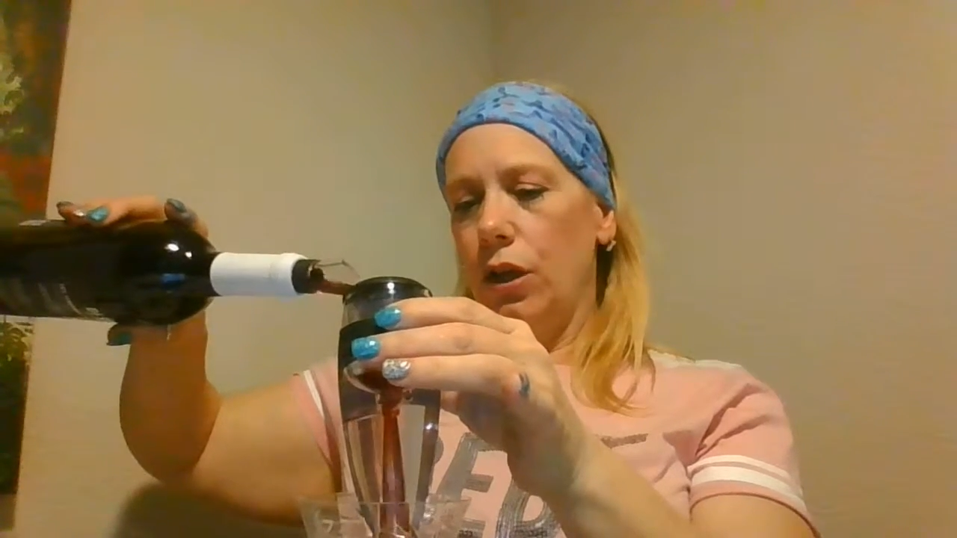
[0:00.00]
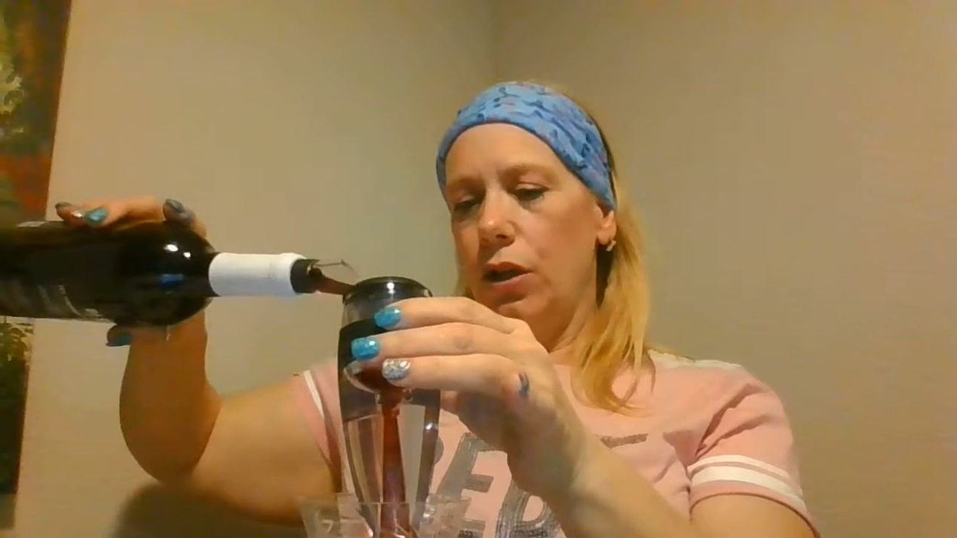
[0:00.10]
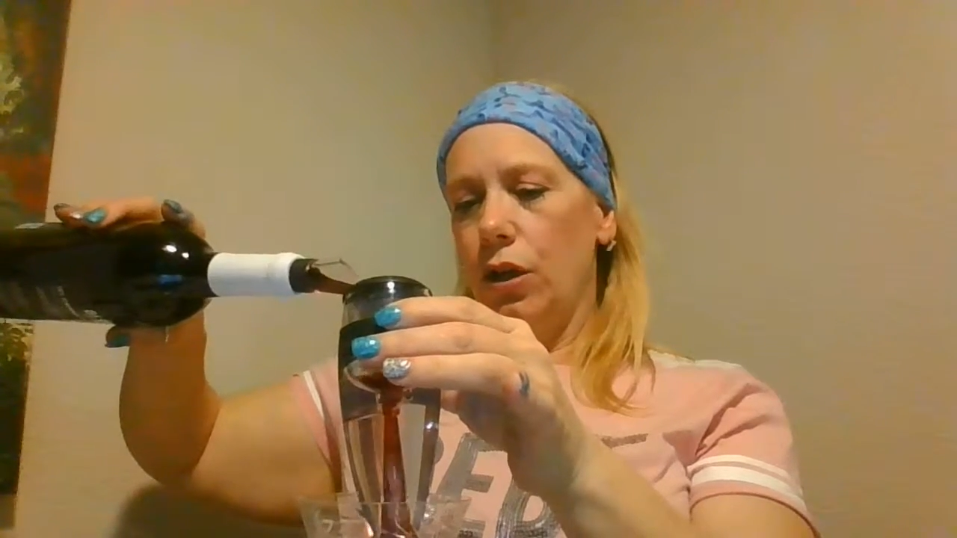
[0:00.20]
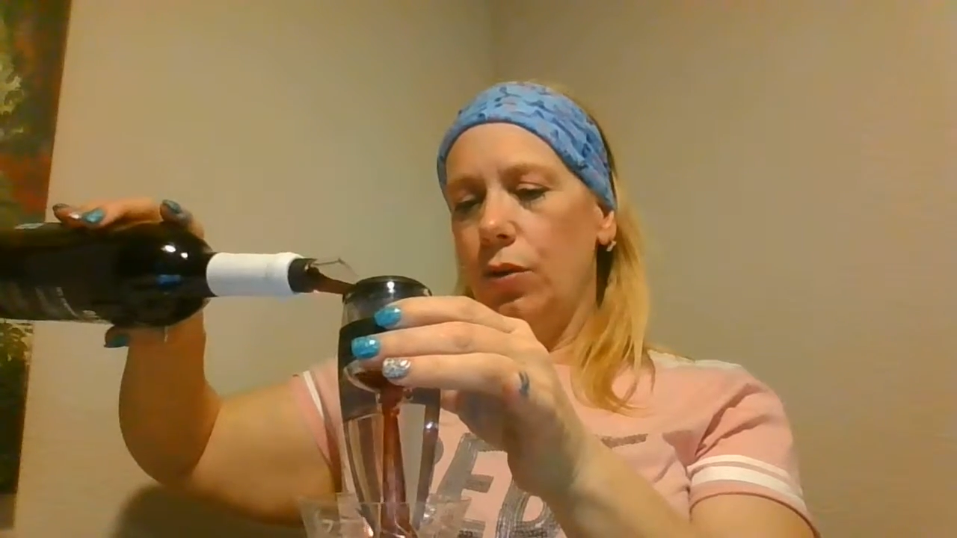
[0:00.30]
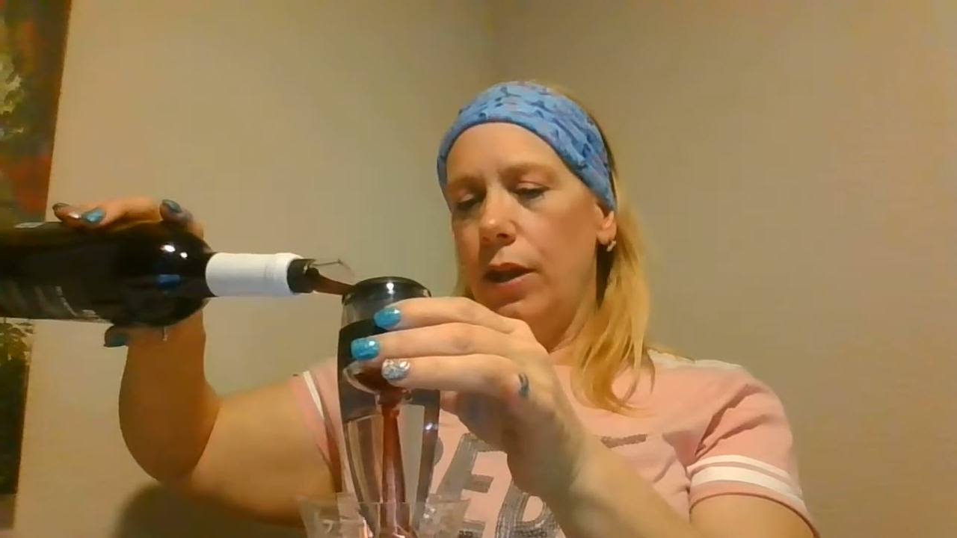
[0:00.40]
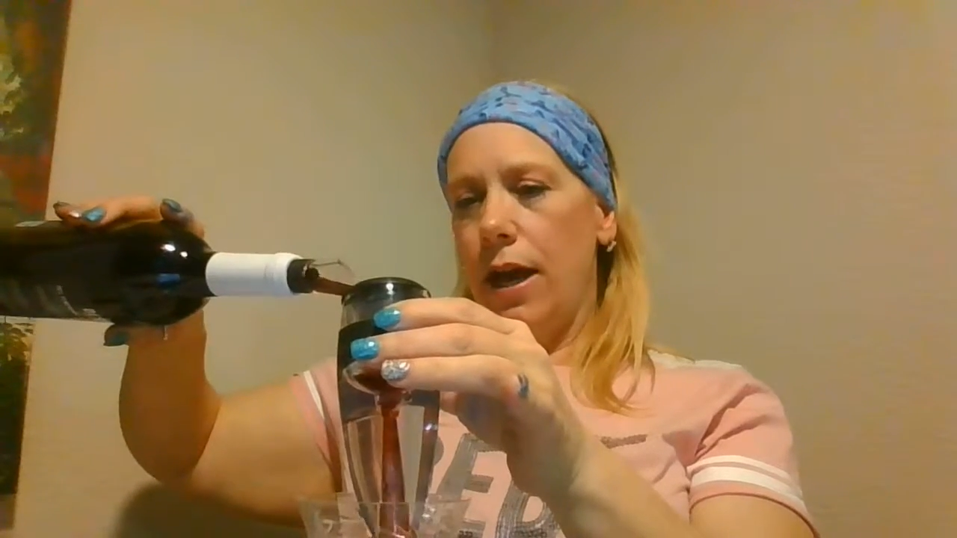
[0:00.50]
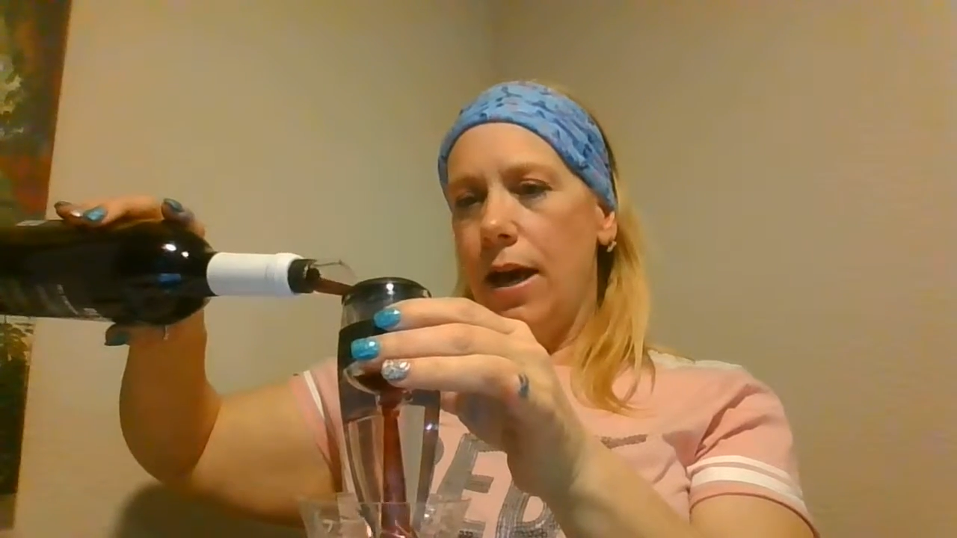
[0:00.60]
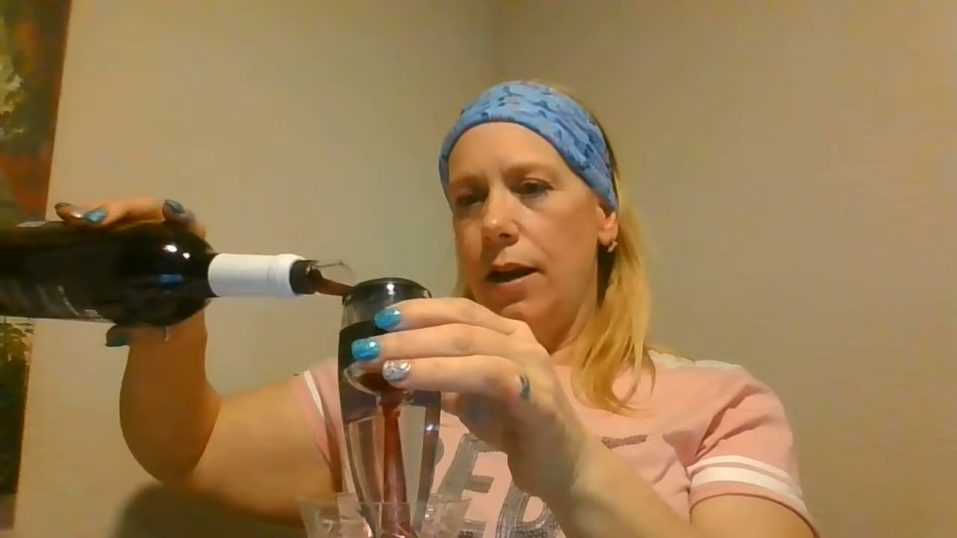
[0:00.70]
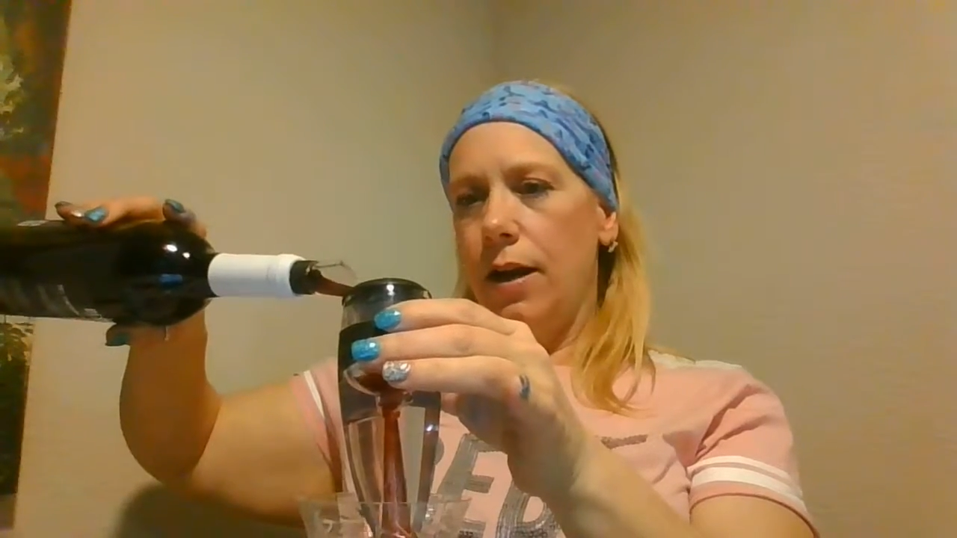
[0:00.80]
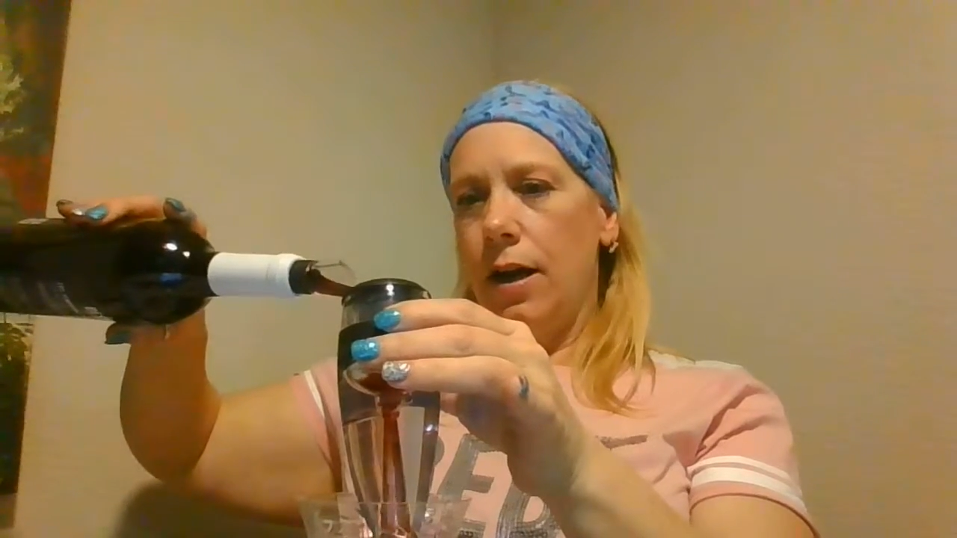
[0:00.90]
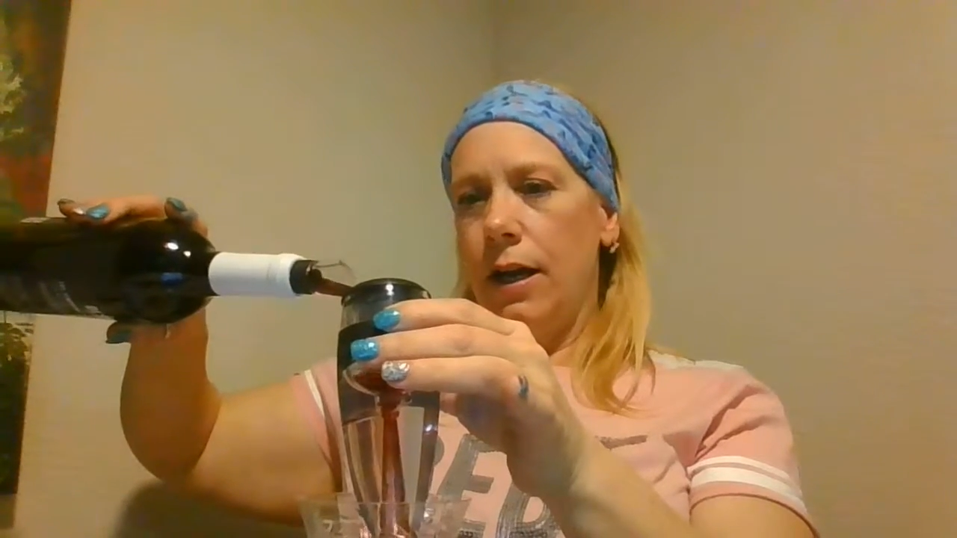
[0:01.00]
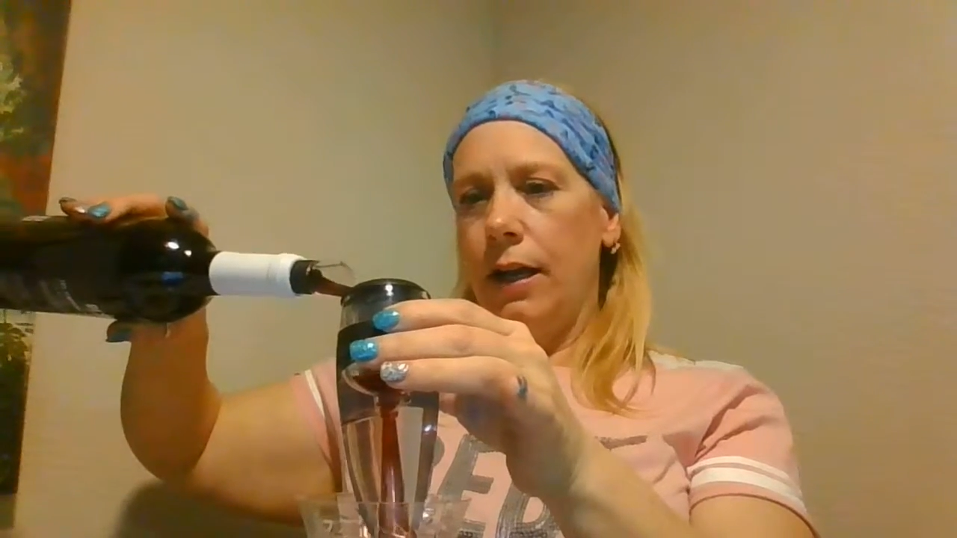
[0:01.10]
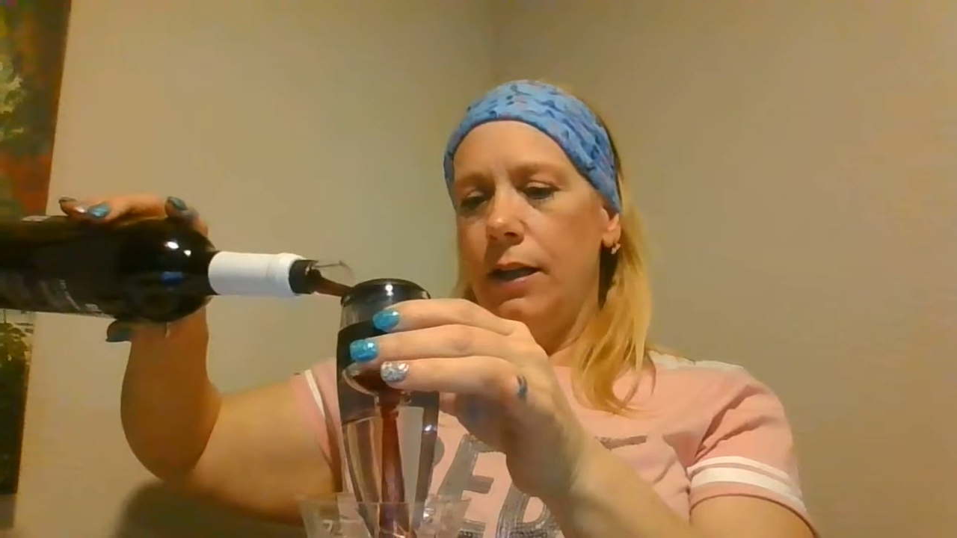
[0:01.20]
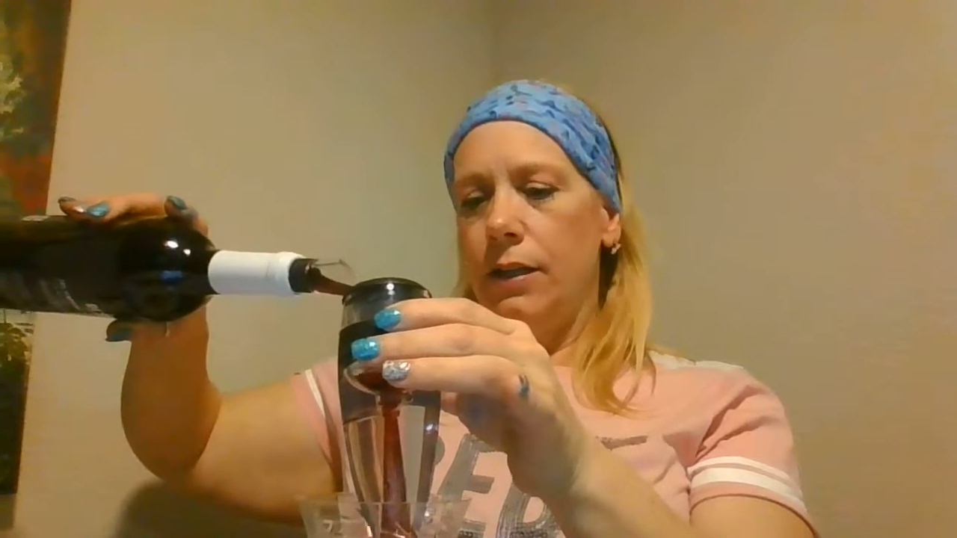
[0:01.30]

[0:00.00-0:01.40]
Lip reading: you know that I